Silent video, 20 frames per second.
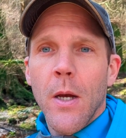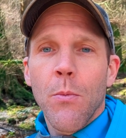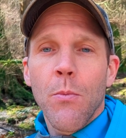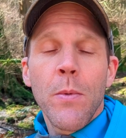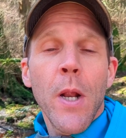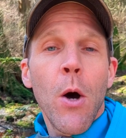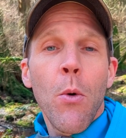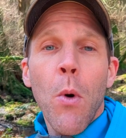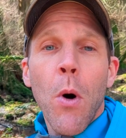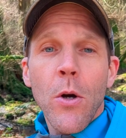
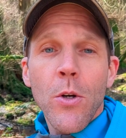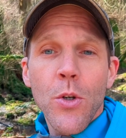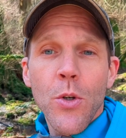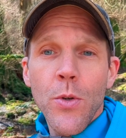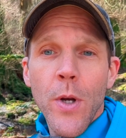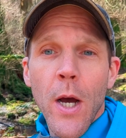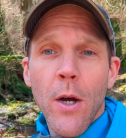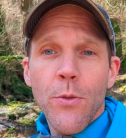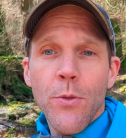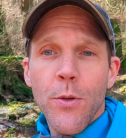Now, while
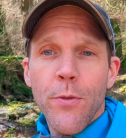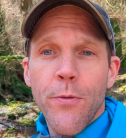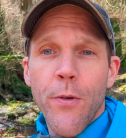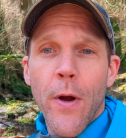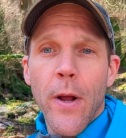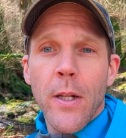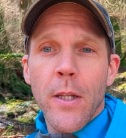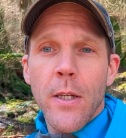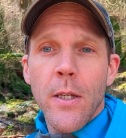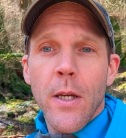coonhounds are
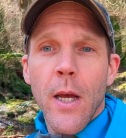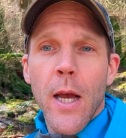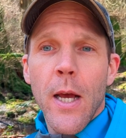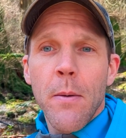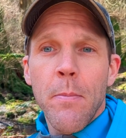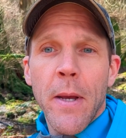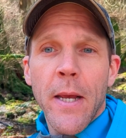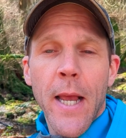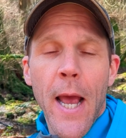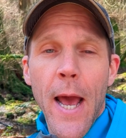friendly
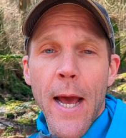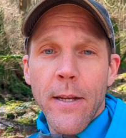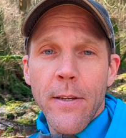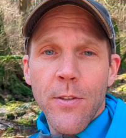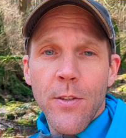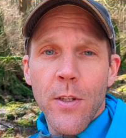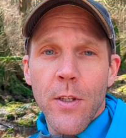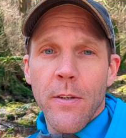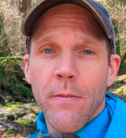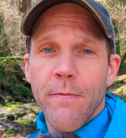and make
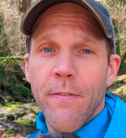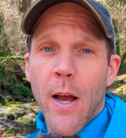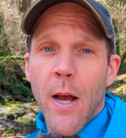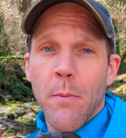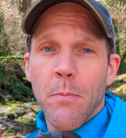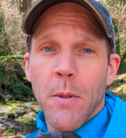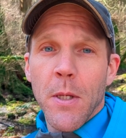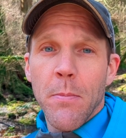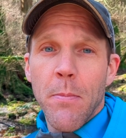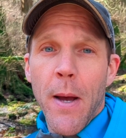excellent
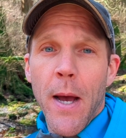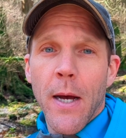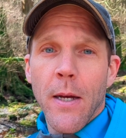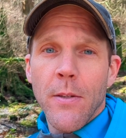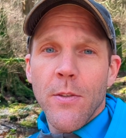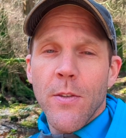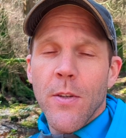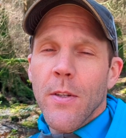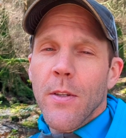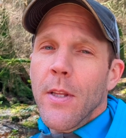family
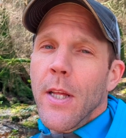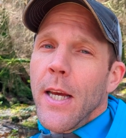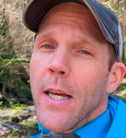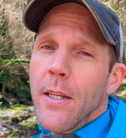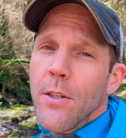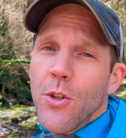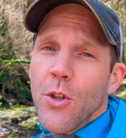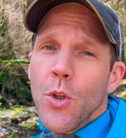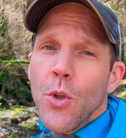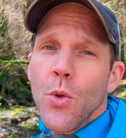pets, they
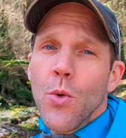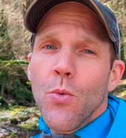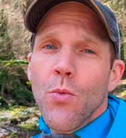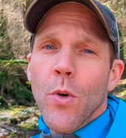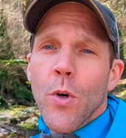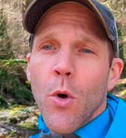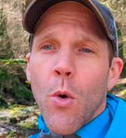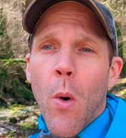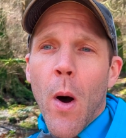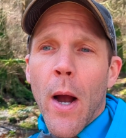do
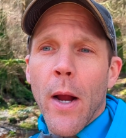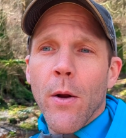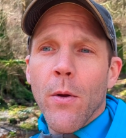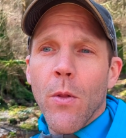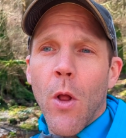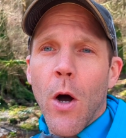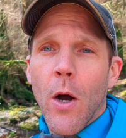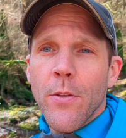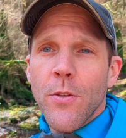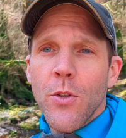require
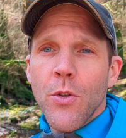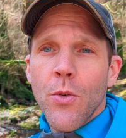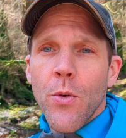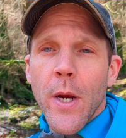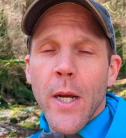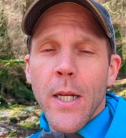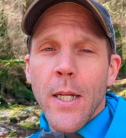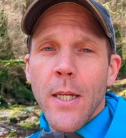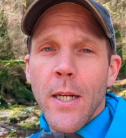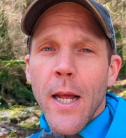lots of
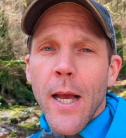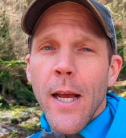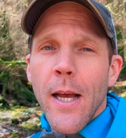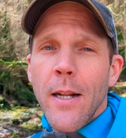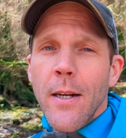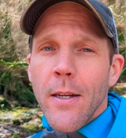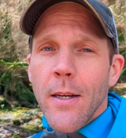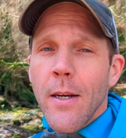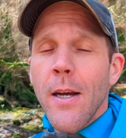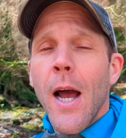training
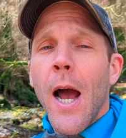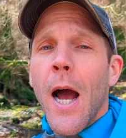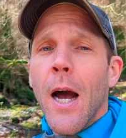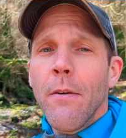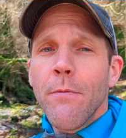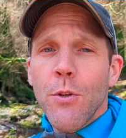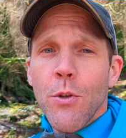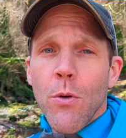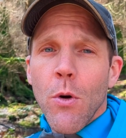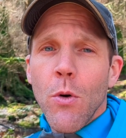and
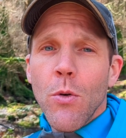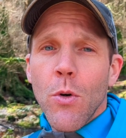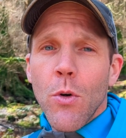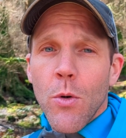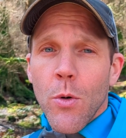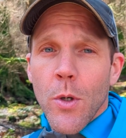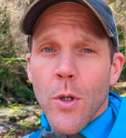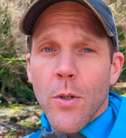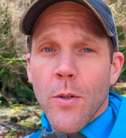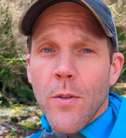have their own
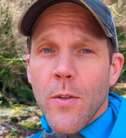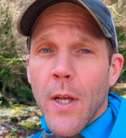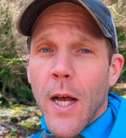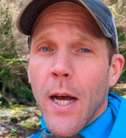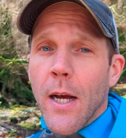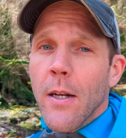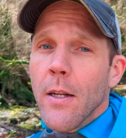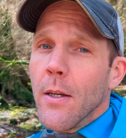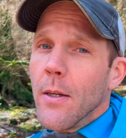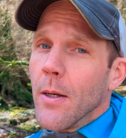quirks
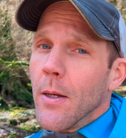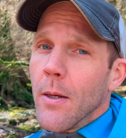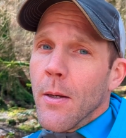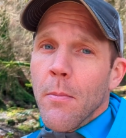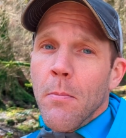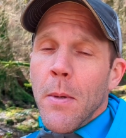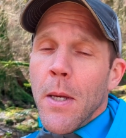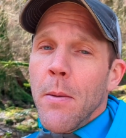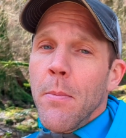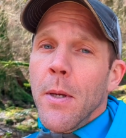that
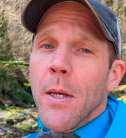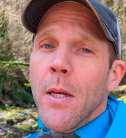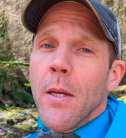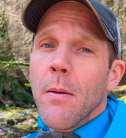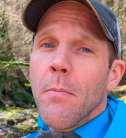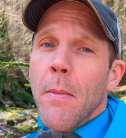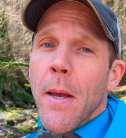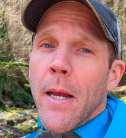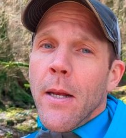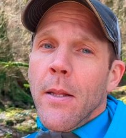maybe
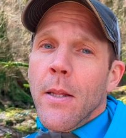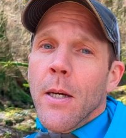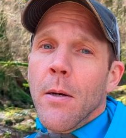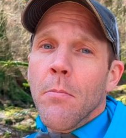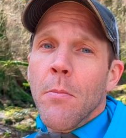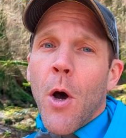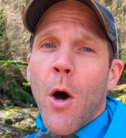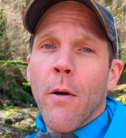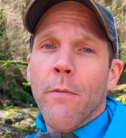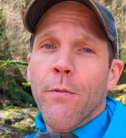make
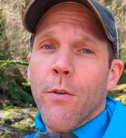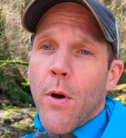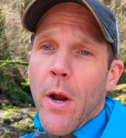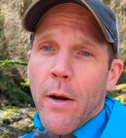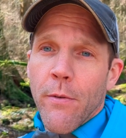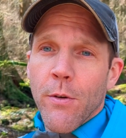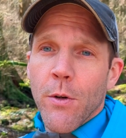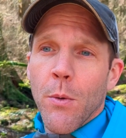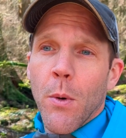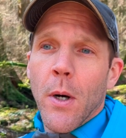them not for
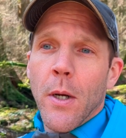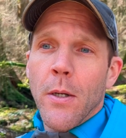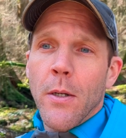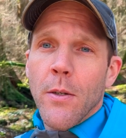everyone.